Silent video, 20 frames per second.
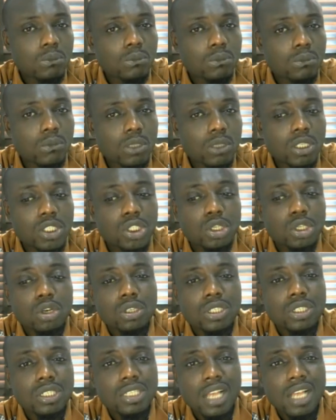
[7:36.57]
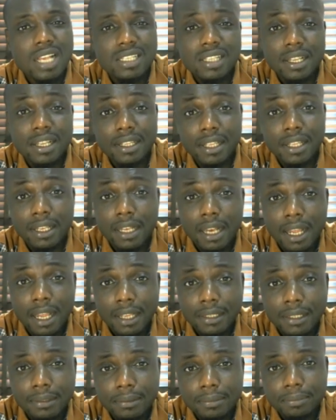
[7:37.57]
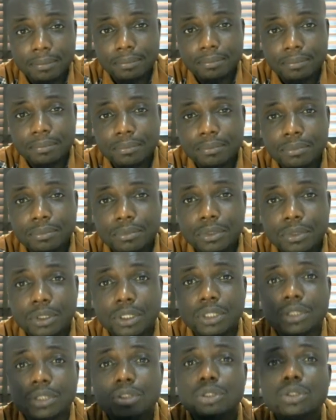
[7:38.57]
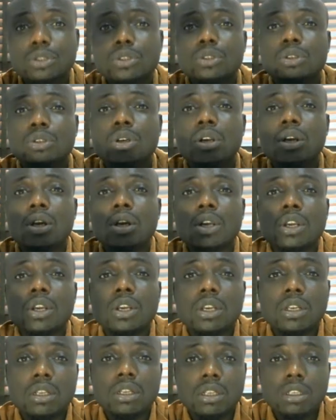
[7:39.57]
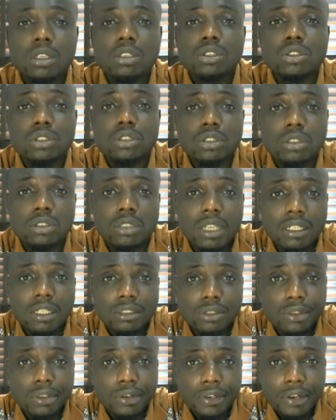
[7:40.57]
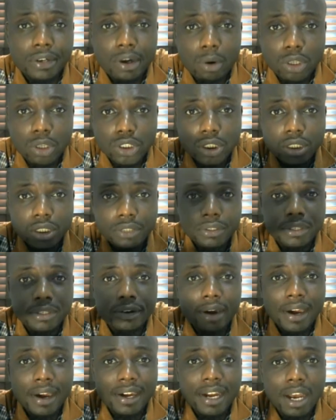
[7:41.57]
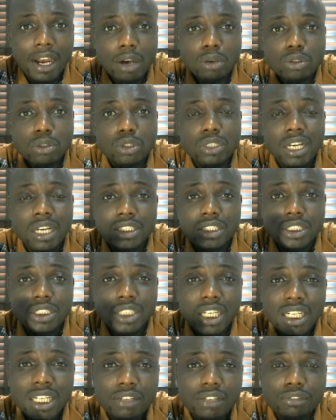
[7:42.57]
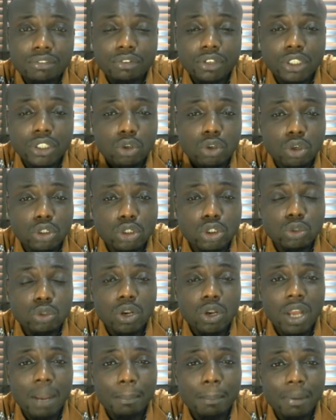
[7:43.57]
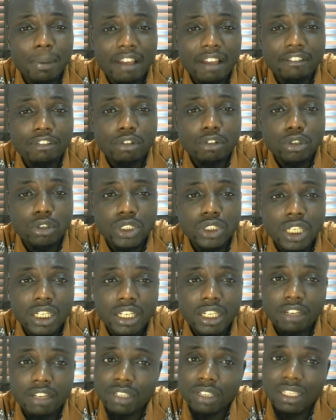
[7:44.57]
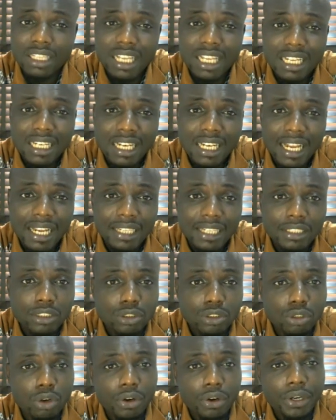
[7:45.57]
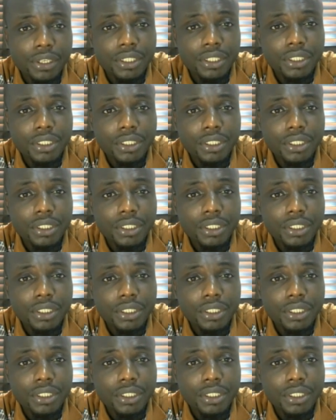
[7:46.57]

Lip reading: Each courses has their deadline, okay? So there's no regret watching it right now. You can check for the course you want to apply for, check if the deadline is already